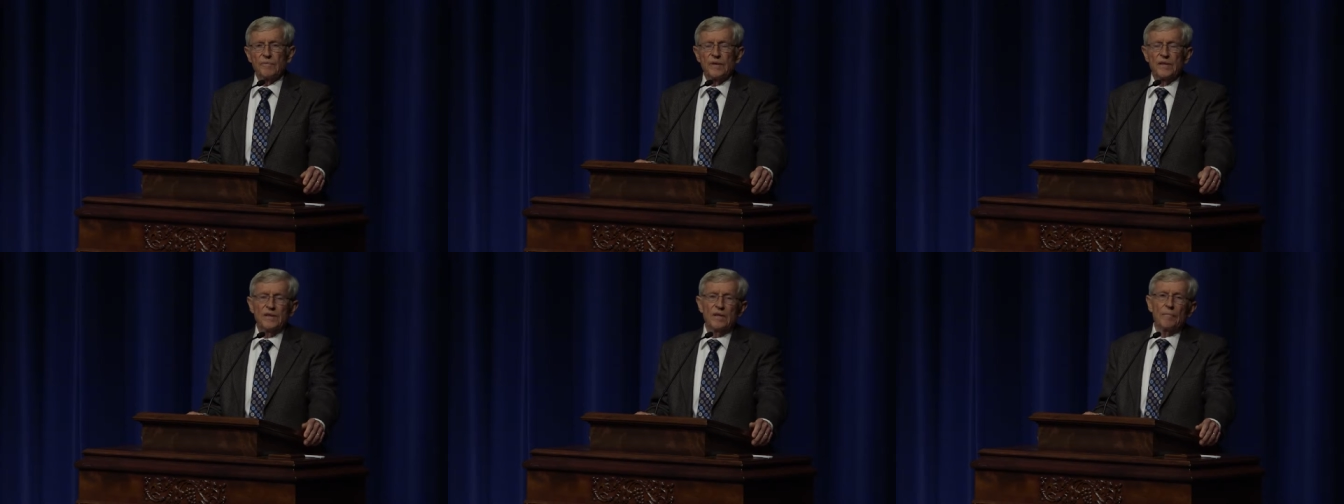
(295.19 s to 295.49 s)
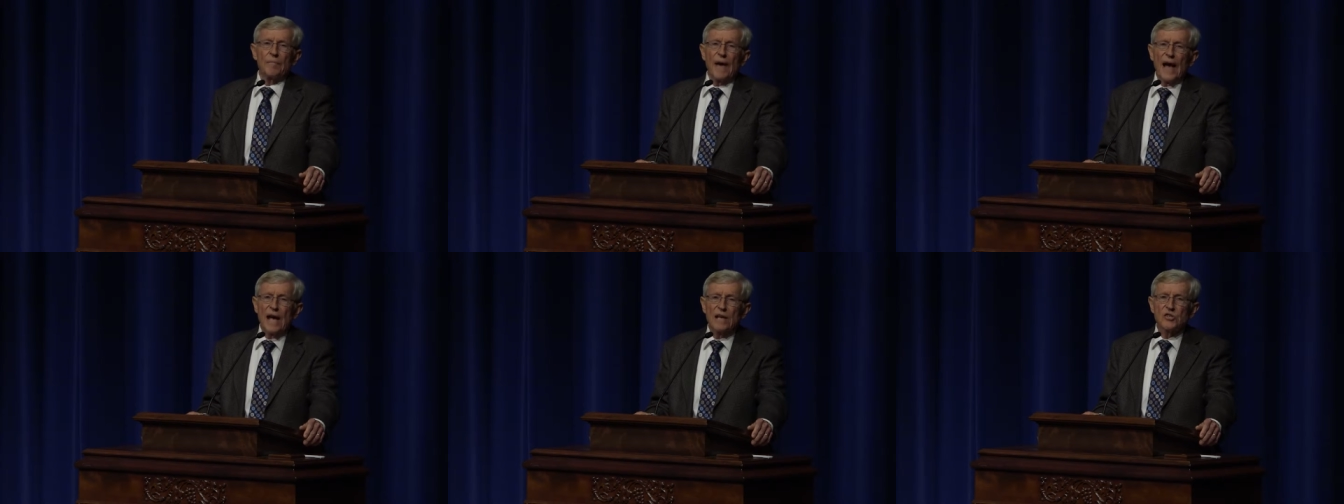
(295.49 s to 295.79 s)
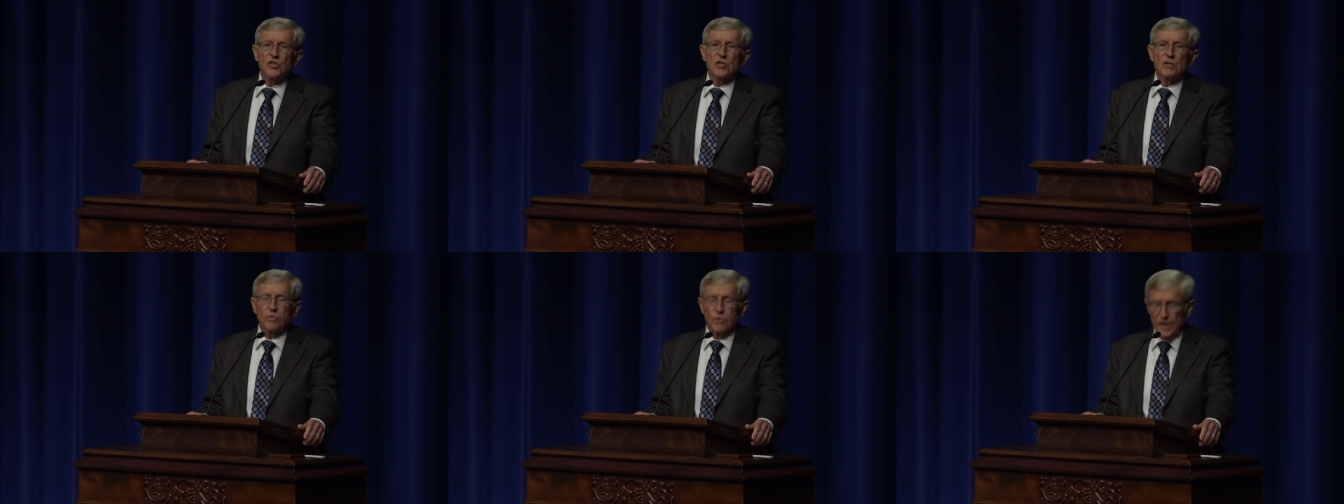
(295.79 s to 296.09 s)
the
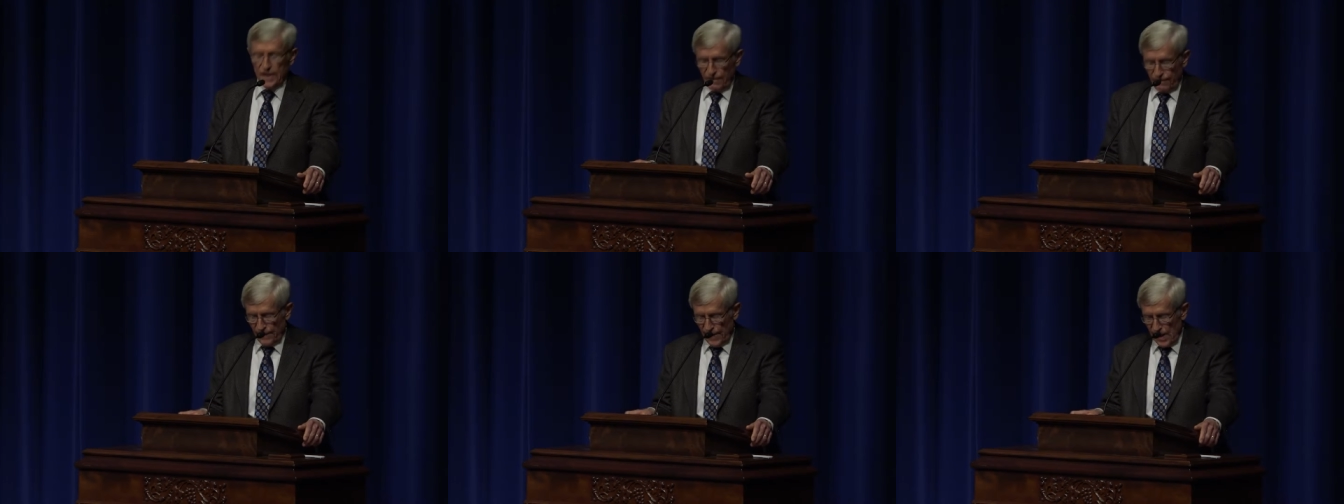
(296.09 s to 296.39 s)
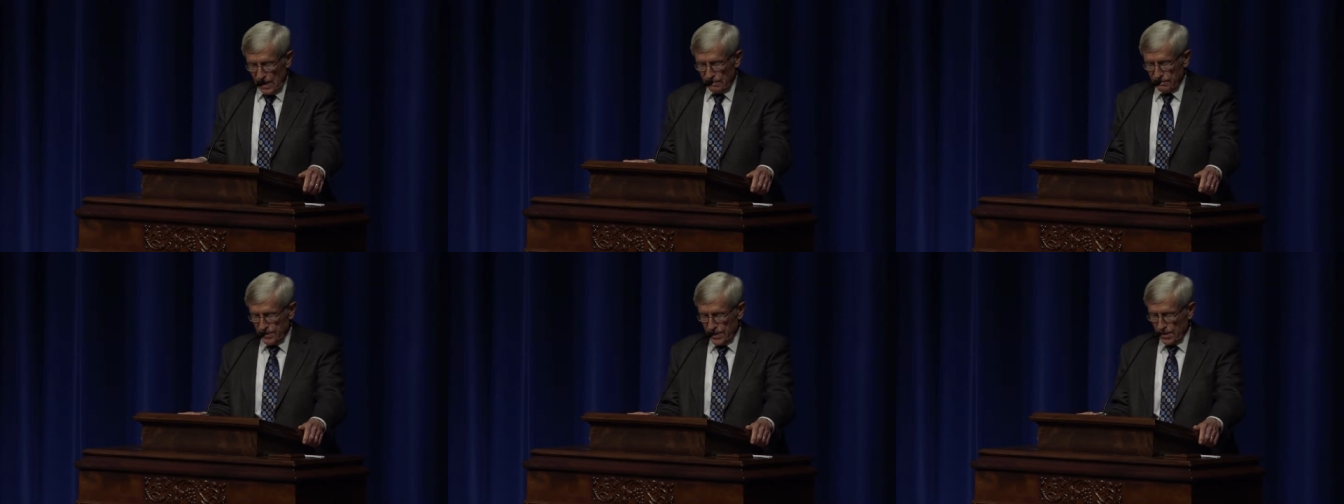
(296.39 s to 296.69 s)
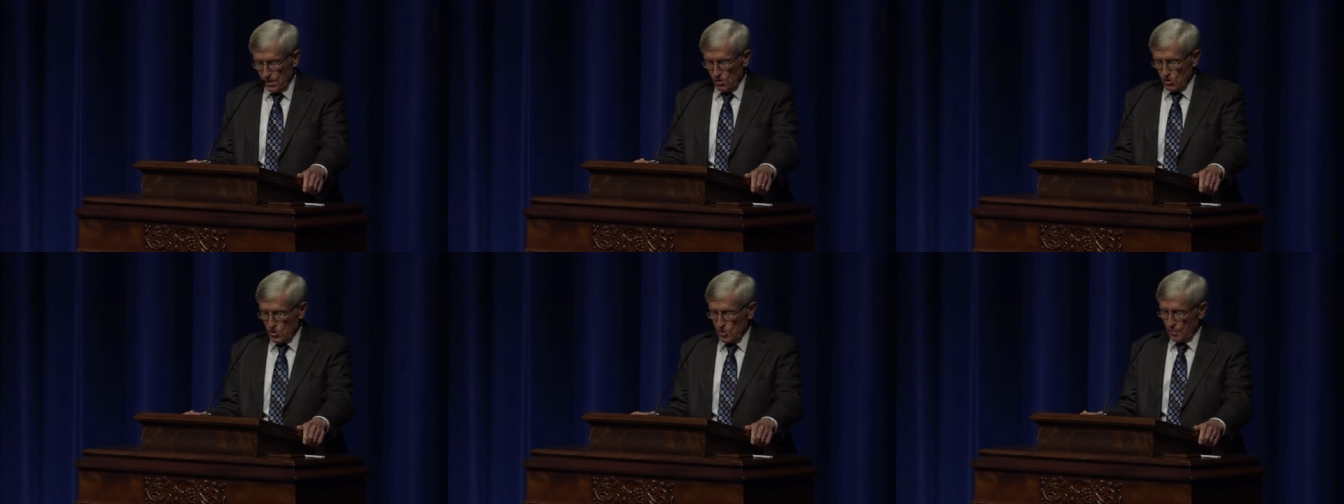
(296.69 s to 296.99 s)
past twenty-five
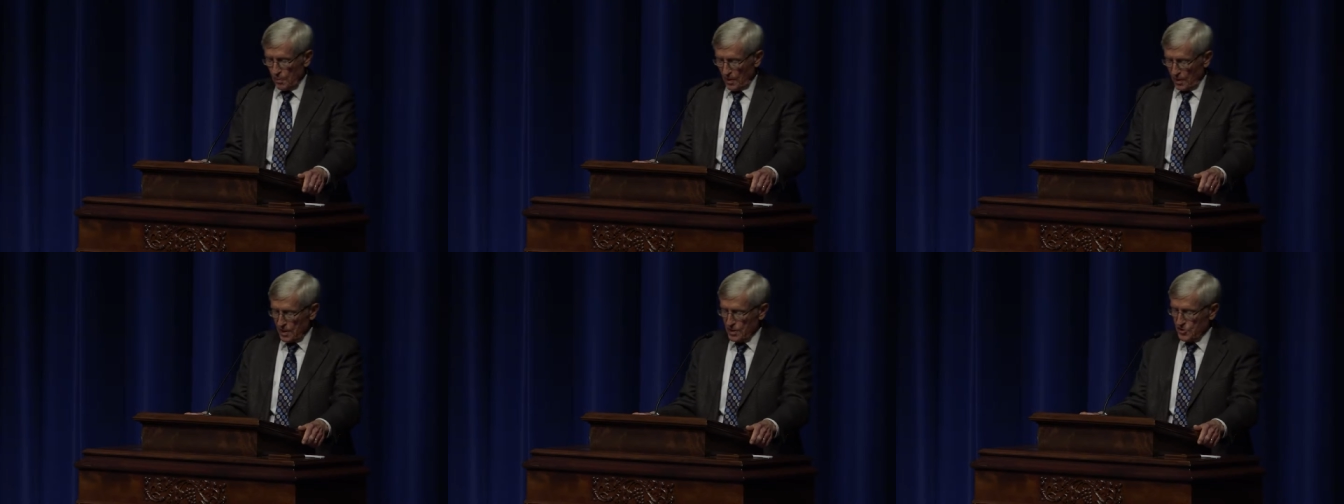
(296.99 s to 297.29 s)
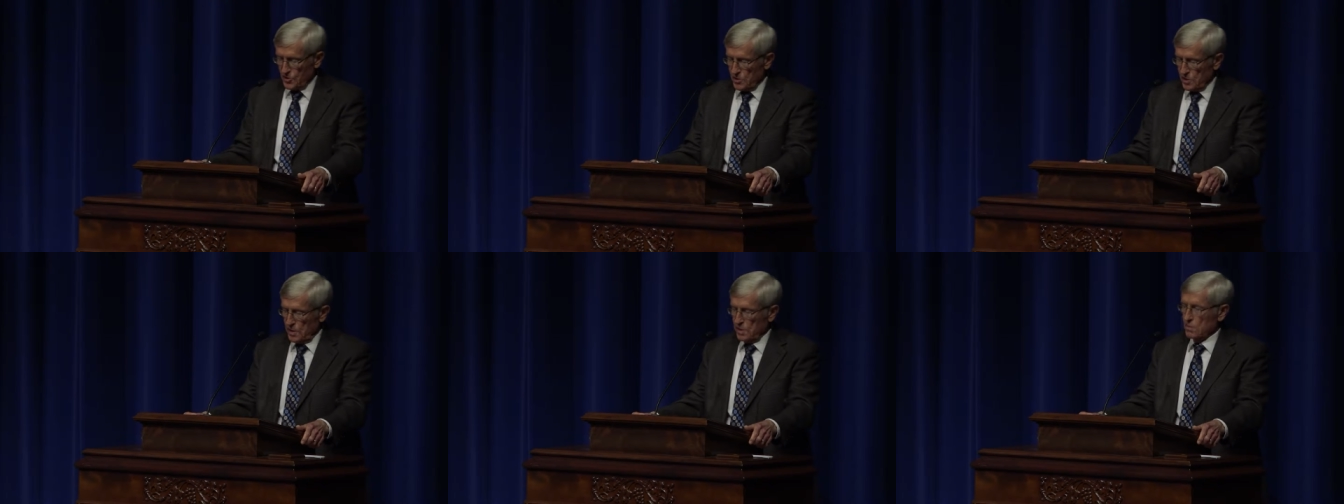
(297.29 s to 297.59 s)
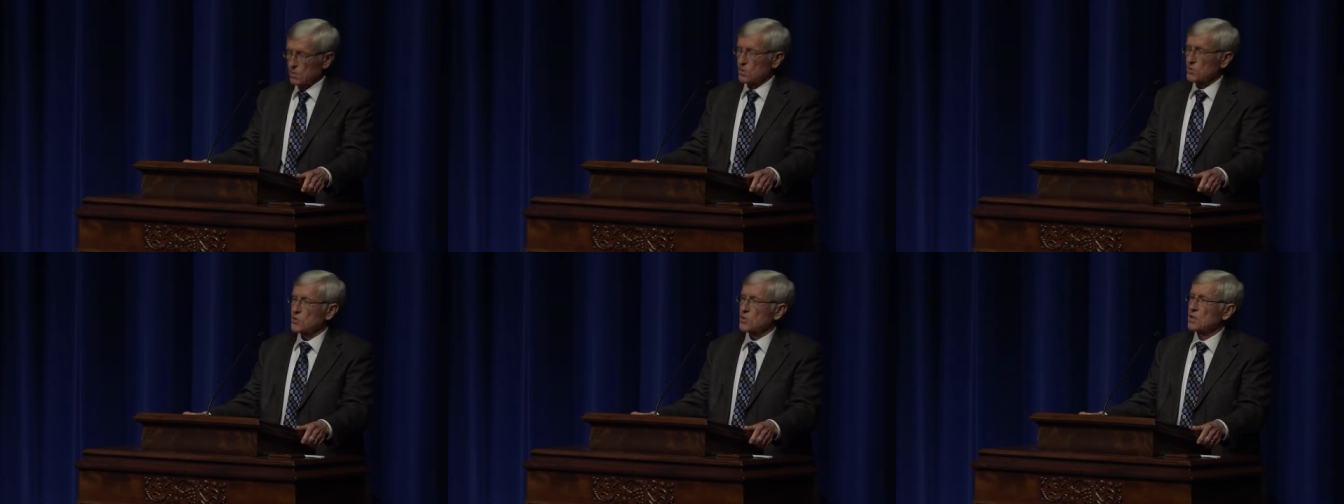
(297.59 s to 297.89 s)
years plus
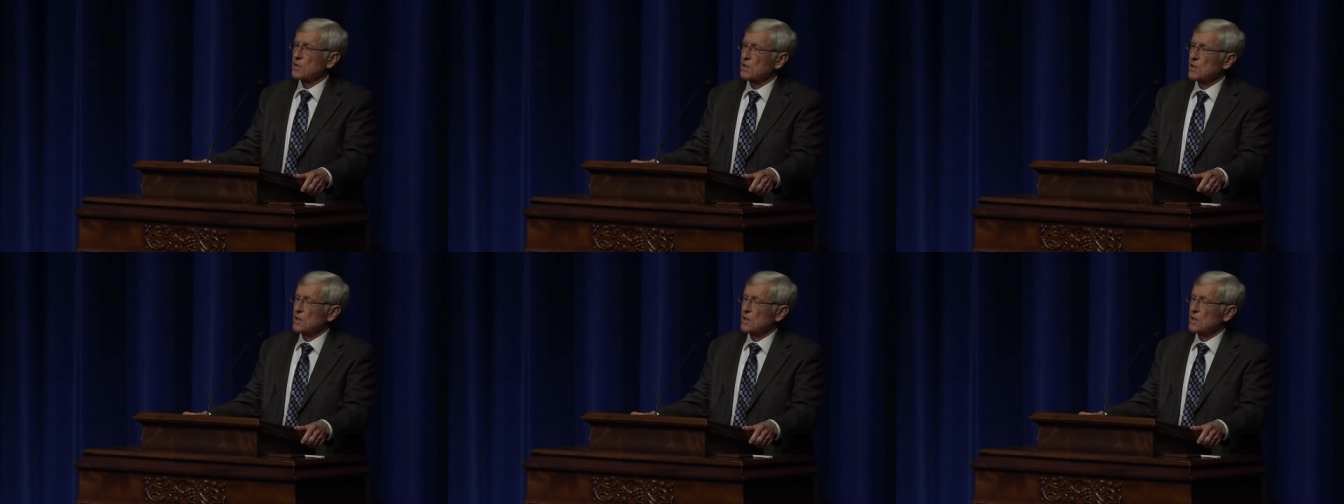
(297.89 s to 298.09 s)
years